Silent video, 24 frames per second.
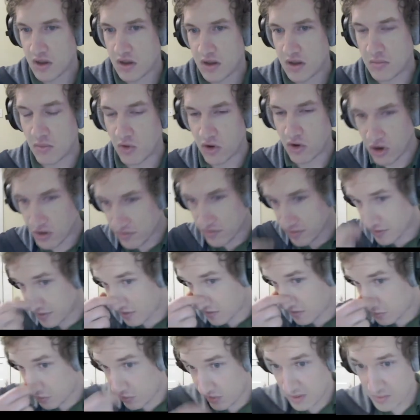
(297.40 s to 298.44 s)
Moreover, this
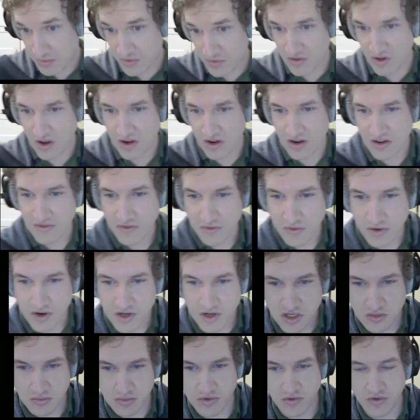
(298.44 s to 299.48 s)
program is
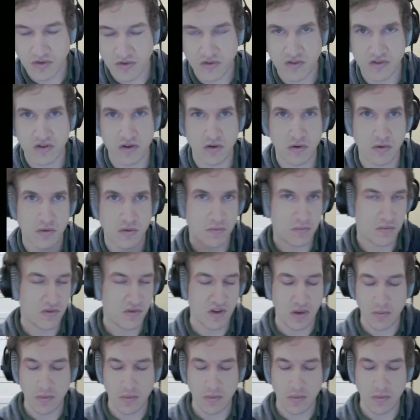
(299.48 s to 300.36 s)
non-differentiable, so some